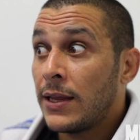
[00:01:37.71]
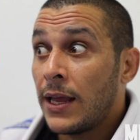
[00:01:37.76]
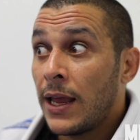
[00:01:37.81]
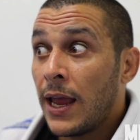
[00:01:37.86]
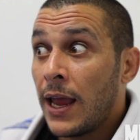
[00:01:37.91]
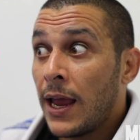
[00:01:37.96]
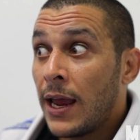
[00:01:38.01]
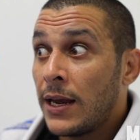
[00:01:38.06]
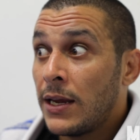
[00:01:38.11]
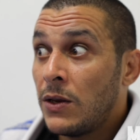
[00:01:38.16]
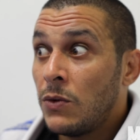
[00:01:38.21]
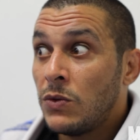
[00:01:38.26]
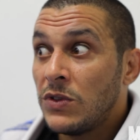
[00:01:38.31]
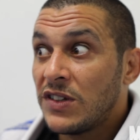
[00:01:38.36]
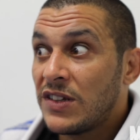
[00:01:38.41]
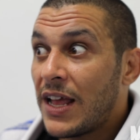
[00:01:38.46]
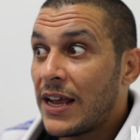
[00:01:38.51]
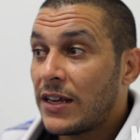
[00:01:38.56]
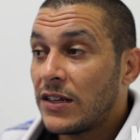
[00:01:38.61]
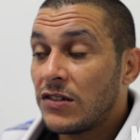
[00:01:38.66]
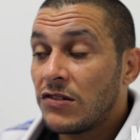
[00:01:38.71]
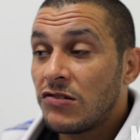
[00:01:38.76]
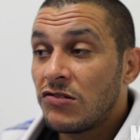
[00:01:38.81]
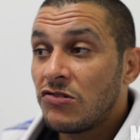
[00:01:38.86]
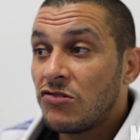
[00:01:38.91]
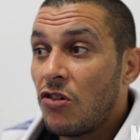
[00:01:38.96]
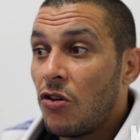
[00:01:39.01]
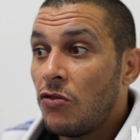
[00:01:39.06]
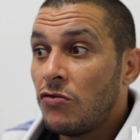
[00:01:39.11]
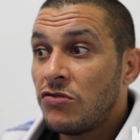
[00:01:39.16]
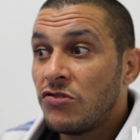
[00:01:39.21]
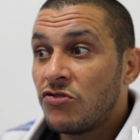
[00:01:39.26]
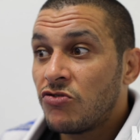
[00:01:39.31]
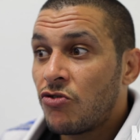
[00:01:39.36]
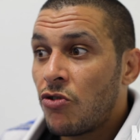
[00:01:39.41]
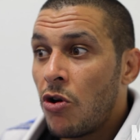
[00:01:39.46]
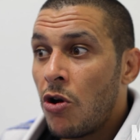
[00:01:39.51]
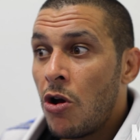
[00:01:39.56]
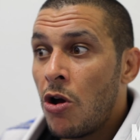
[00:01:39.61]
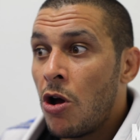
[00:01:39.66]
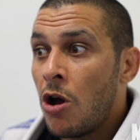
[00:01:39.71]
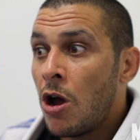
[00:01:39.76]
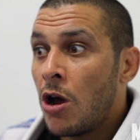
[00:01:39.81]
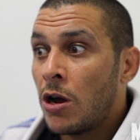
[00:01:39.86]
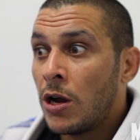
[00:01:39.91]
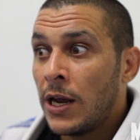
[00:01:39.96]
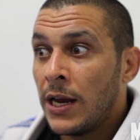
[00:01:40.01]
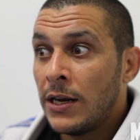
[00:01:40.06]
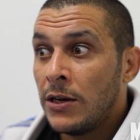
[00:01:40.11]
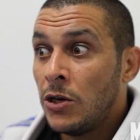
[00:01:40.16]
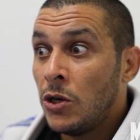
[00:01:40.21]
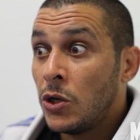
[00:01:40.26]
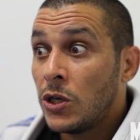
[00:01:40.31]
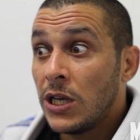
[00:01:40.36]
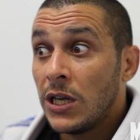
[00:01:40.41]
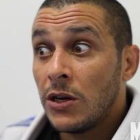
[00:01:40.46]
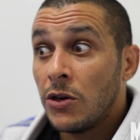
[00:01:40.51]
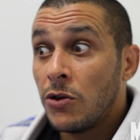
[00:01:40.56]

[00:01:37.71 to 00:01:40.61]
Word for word: and he was like so strong and looking